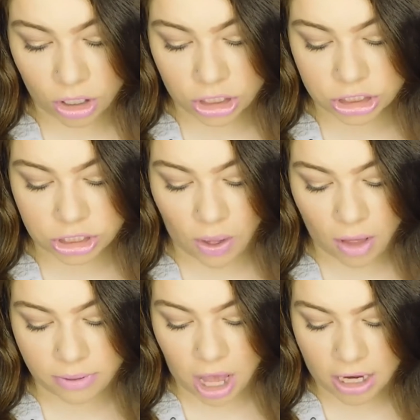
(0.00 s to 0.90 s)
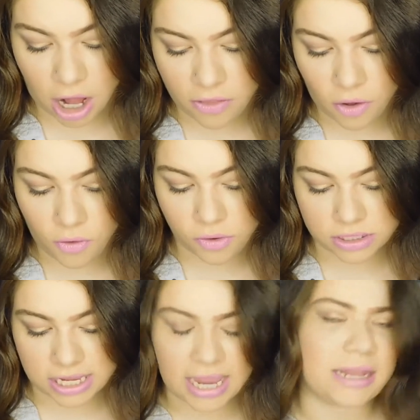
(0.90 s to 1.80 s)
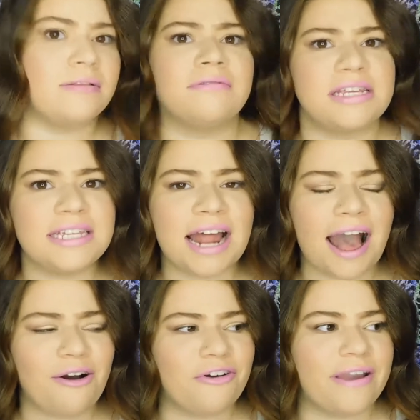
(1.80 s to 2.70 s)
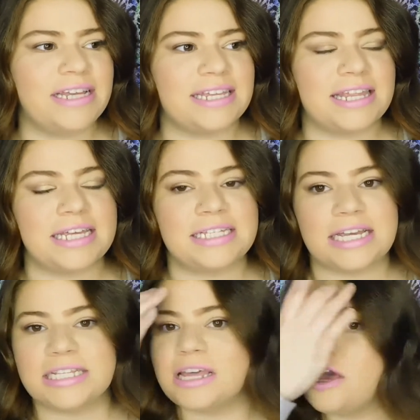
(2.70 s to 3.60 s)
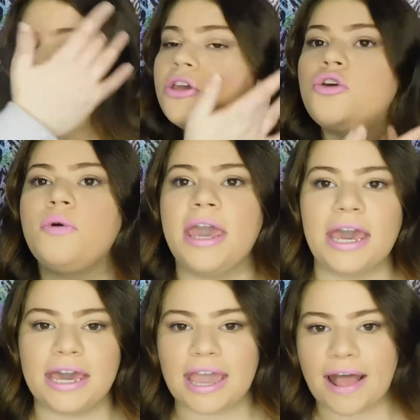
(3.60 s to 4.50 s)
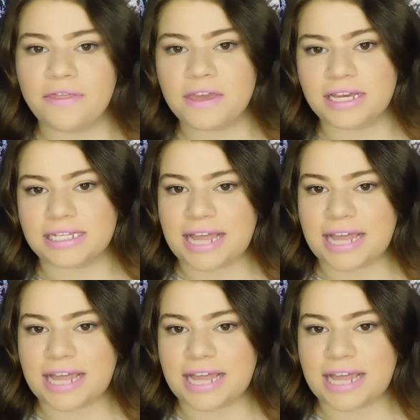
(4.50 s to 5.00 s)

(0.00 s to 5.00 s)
so I'll be on all those, and listen to how crazy this is. You can't get these